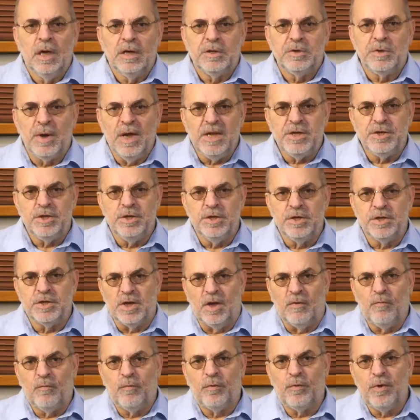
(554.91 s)
Transients
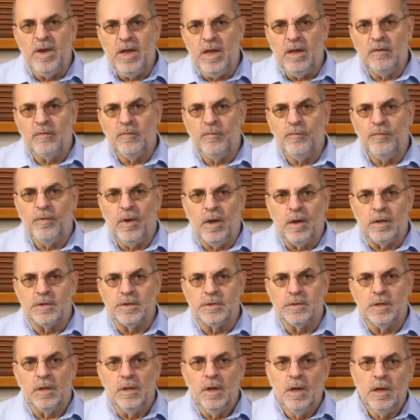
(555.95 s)
are free and
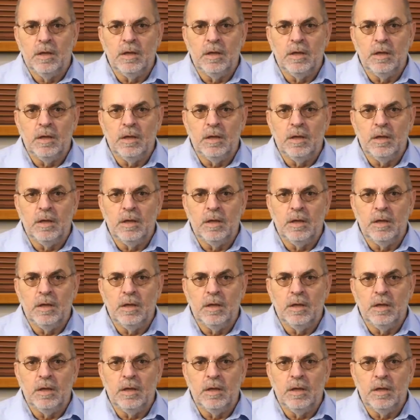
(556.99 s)
fast,